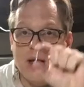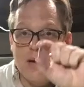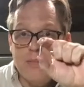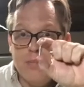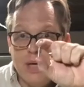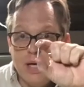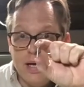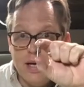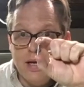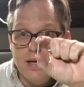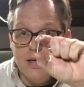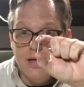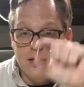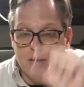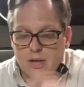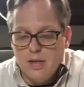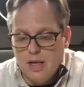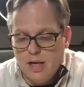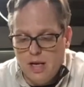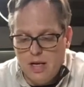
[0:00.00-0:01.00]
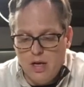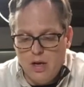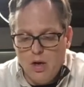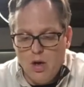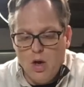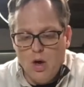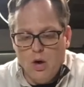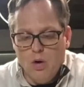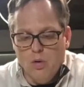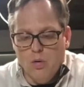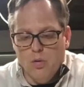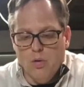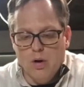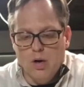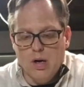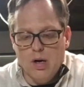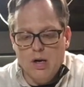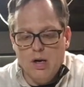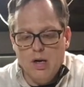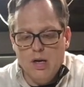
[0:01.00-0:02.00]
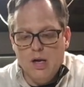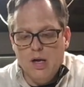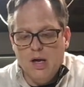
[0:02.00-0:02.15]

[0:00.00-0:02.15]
that big. Okay, or